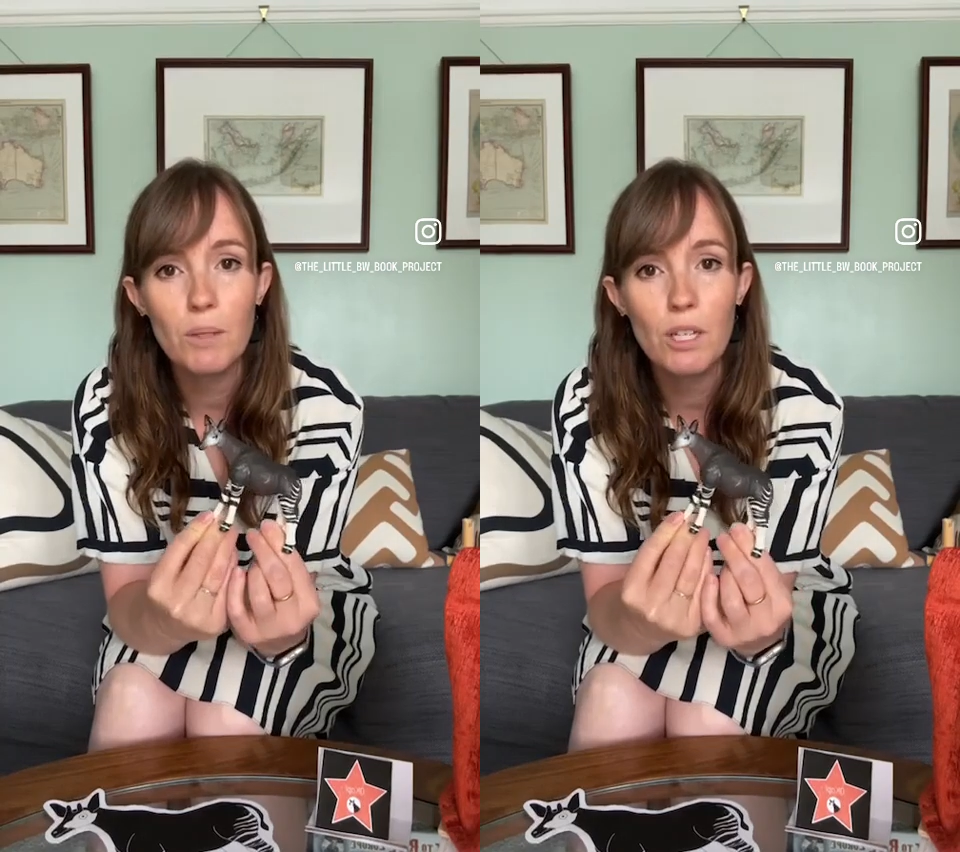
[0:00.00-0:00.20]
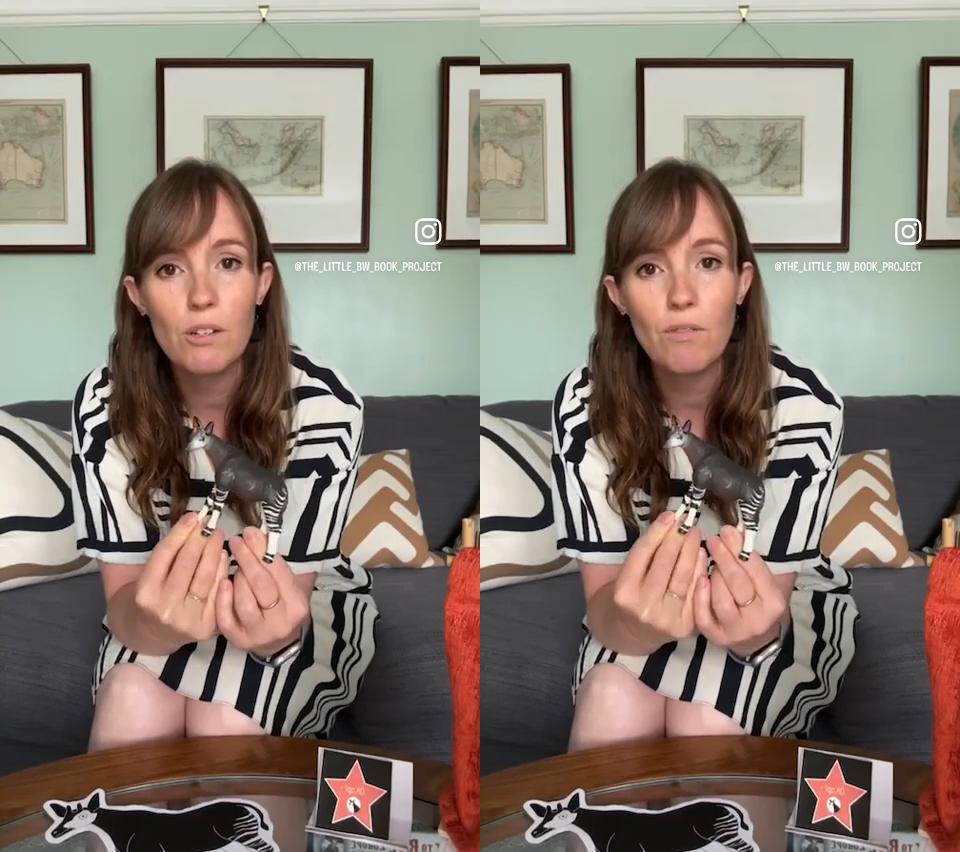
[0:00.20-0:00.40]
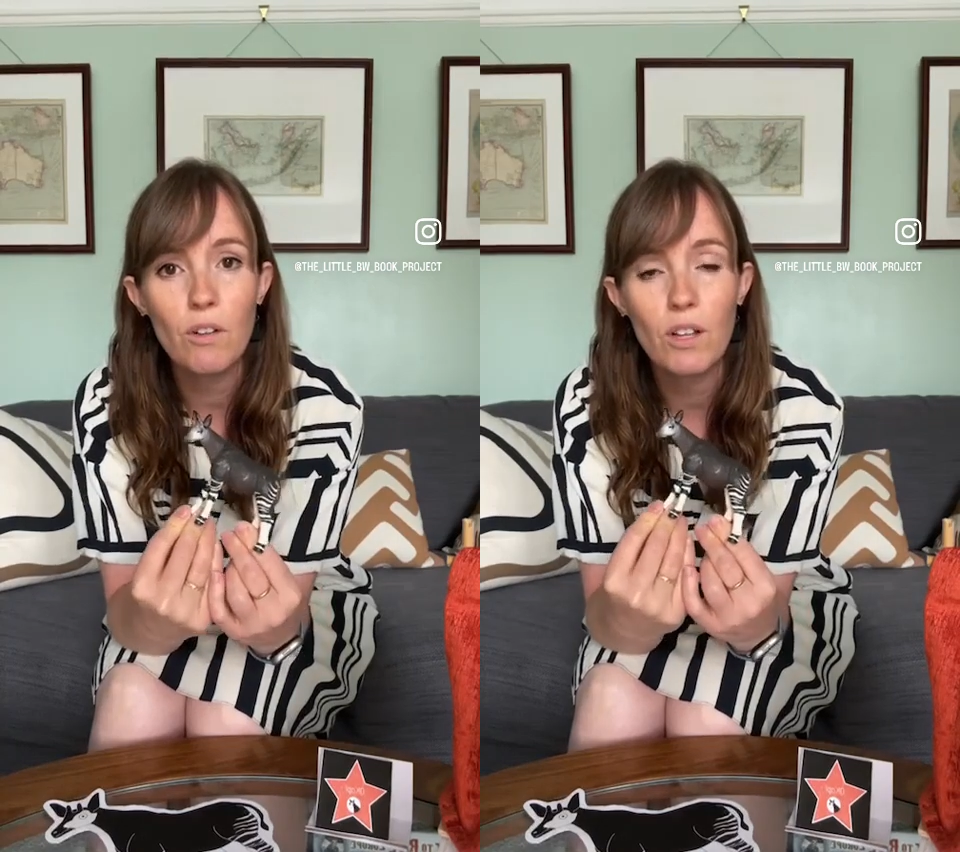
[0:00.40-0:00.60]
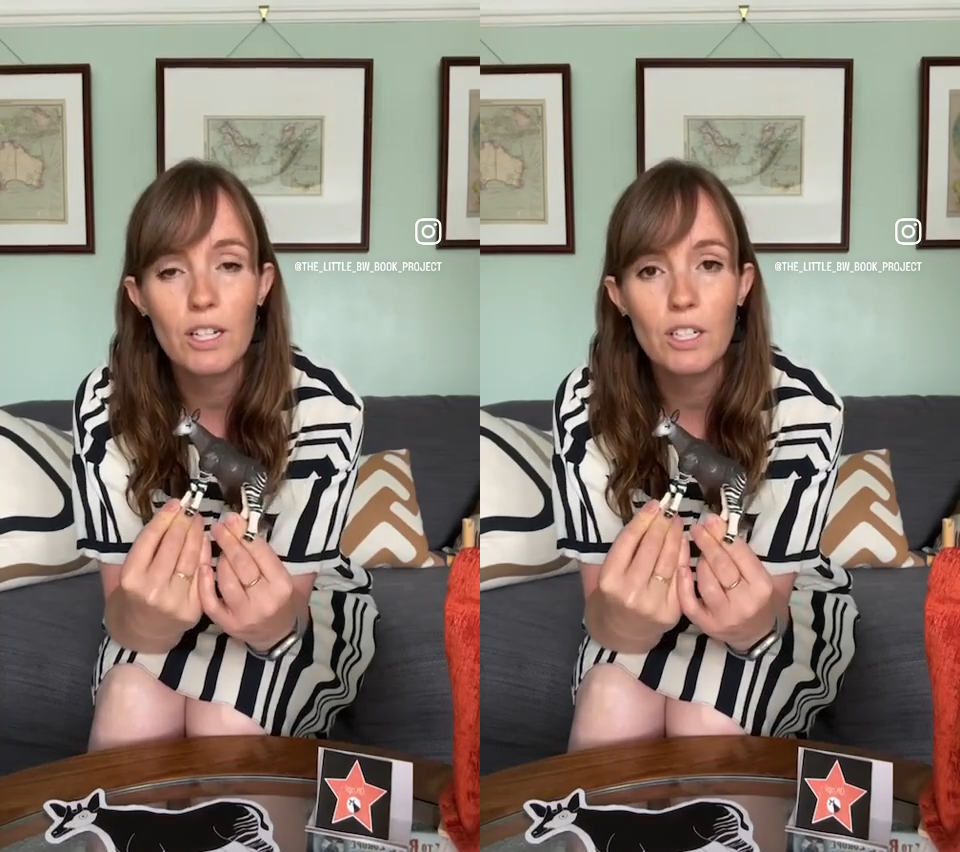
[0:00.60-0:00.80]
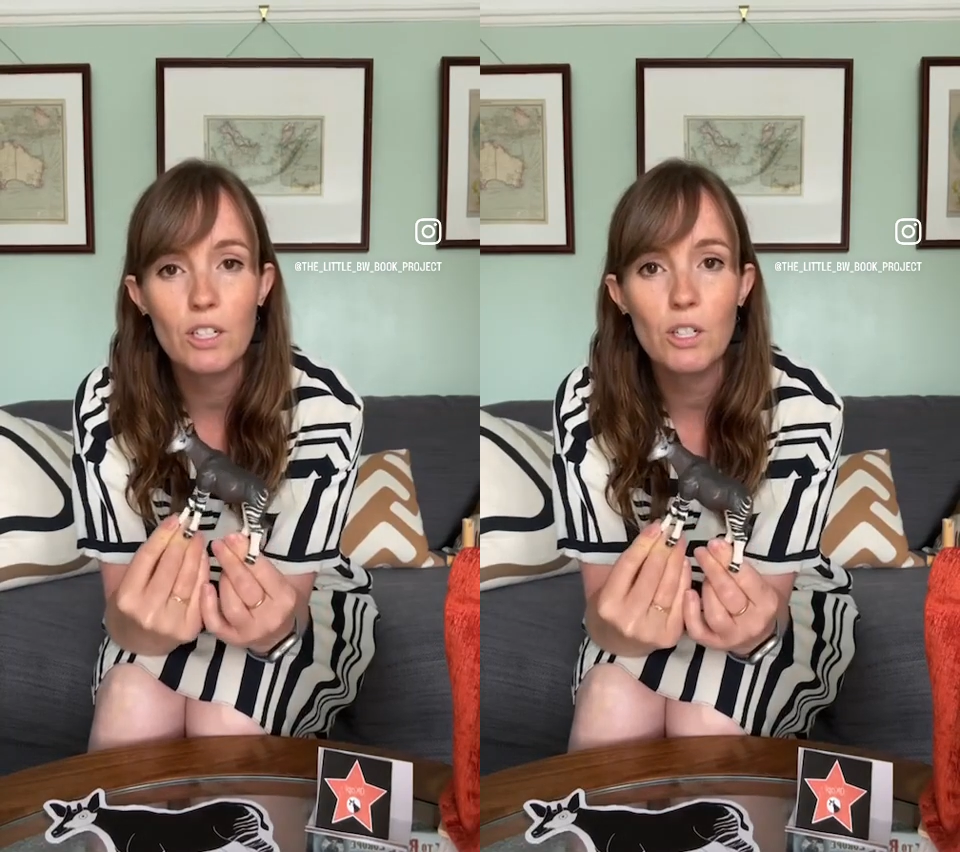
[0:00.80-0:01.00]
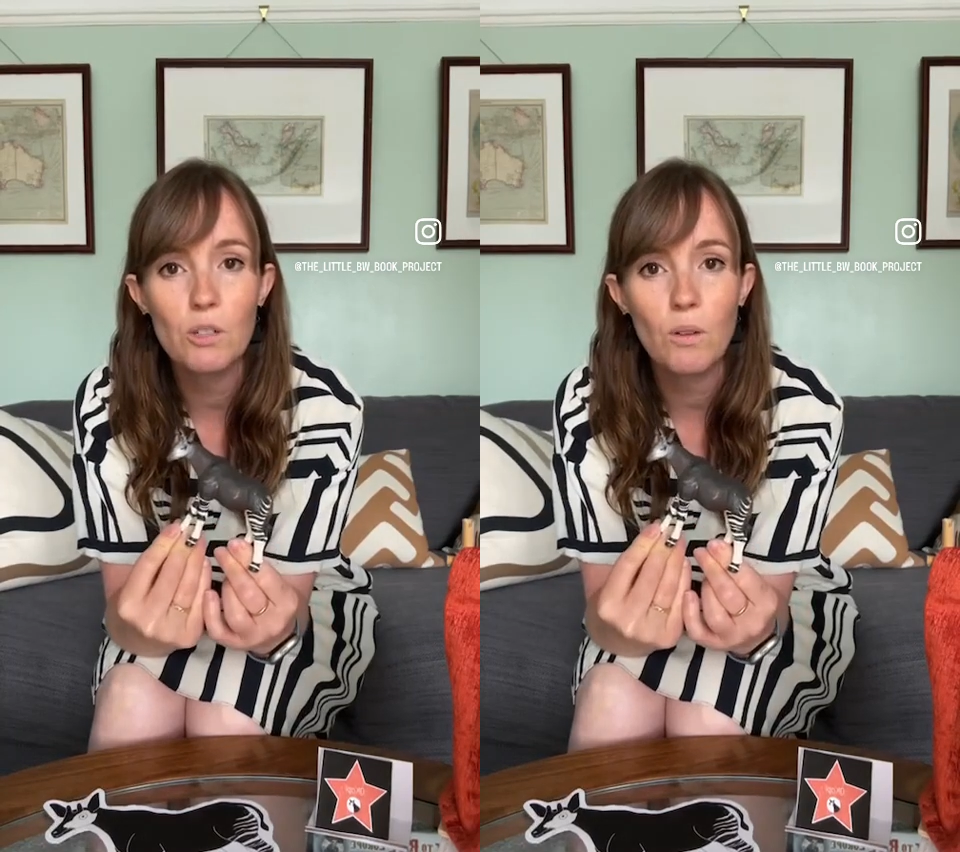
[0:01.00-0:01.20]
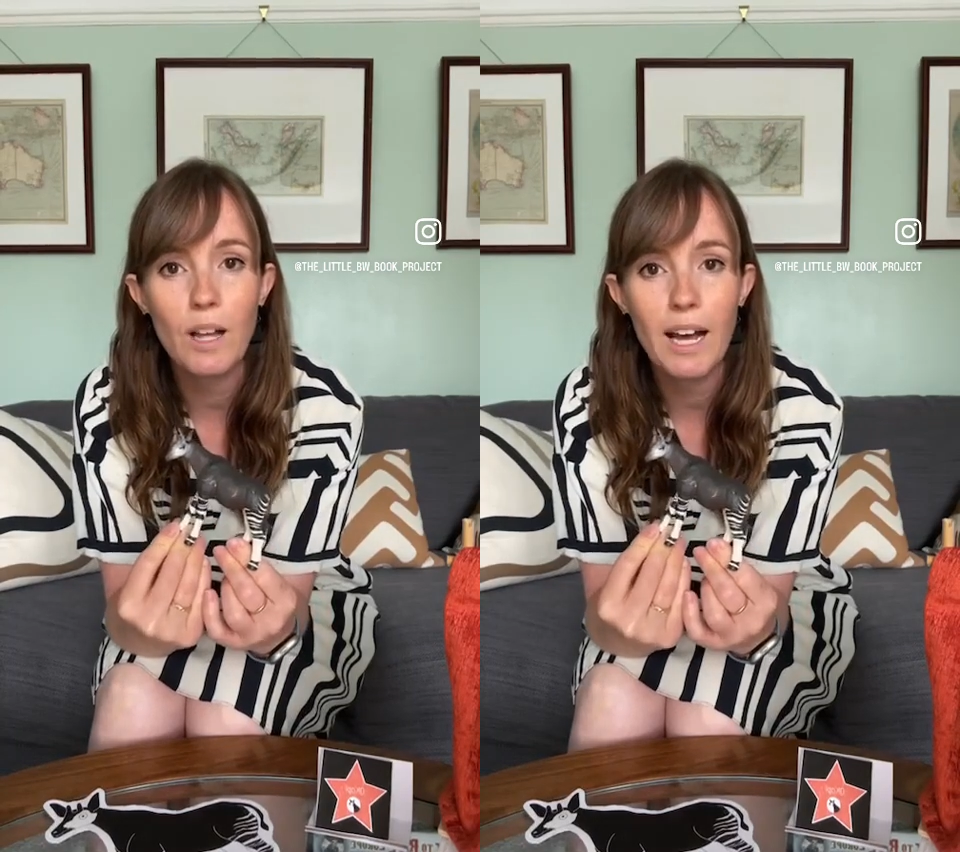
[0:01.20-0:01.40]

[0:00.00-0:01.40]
beautiful and unusual